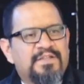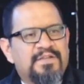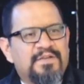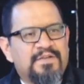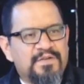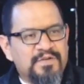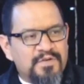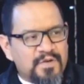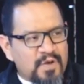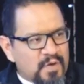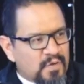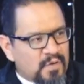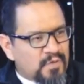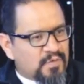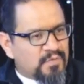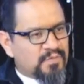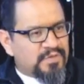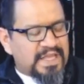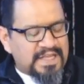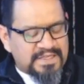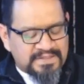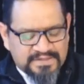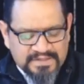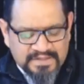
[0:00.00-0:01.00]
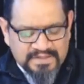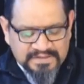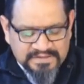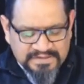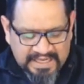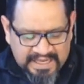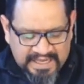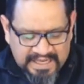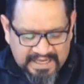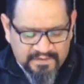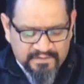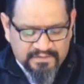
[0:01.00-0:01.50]
known as the
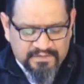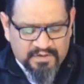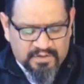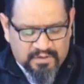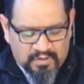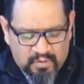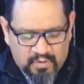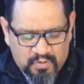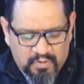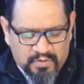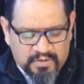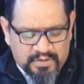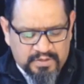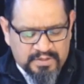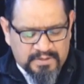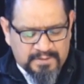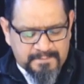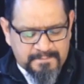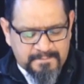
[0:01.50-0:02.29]
day of the Lord.